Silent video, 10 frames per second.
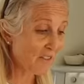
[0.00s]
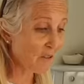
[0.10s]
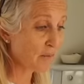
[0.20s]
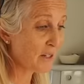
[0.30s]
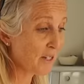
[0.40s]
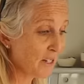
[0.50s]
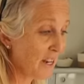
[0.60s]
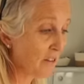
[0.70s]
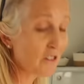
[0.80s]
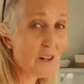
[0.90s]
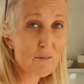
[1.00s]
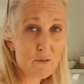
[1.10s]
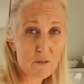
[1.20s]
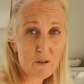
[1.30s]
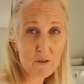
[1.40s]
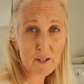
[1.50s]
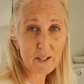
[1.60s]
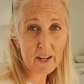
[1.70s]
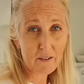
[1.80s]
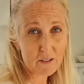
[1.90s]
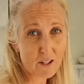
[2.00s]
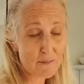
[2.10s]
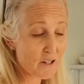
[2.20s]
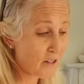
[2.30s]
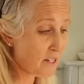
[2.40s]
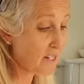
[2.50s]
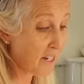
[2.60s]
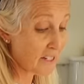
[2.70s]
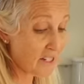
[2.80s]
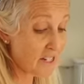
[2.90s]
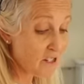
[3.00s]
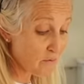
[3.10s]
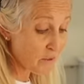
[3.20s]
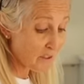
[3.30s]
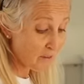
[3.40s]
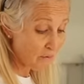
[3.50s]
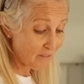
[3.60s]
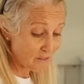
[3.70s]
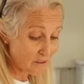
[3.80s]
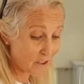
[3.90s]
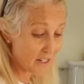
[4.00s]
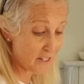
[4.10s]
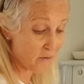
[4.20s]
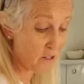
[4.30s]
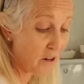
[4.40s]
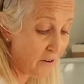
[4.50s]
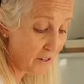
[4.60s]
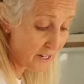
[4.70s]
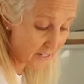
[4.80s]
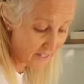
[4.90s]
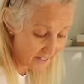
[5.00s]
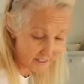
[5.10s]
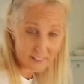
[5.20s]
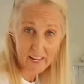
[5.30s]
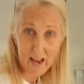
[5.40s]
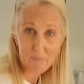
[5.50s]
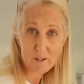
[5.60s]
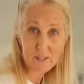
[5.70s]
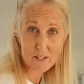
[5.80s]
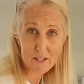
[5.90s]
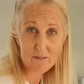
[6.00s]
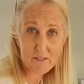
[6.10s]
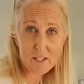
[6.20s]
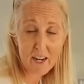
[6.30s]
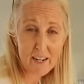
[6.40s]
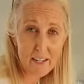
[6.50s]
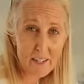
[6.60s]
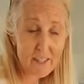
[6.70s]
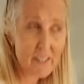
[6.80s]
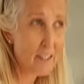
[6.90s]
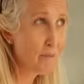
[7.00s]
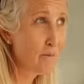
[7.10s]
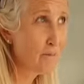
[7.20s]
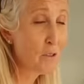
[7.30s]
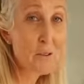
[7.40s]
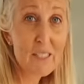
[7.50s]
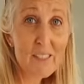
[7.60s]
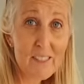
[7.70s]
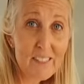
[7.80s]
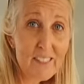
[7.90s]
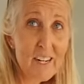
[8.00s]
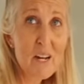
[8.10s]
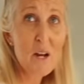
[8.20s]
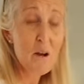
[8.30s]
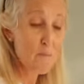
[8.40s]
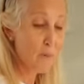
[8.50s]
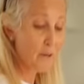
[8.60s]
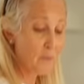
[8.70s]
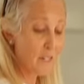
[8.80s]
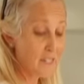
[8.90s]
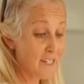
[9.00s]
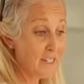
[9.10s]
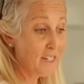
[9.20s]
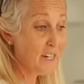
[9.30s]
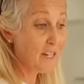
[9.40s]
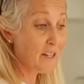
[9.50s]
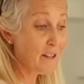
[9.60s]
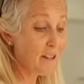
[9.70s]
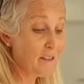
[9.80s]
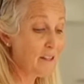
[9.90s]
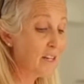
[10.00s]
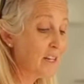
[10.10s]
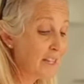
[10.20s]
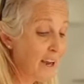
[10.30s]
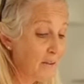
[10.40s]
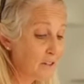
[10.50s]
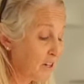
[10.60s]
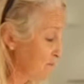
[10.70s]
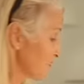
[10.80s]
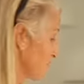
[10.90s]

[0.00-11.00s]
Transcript: have replaced the countertops with Corian countertops on this size. And it's really revolutionized. We'd already extended the cabinets in New Zealand, but we extended the countertops to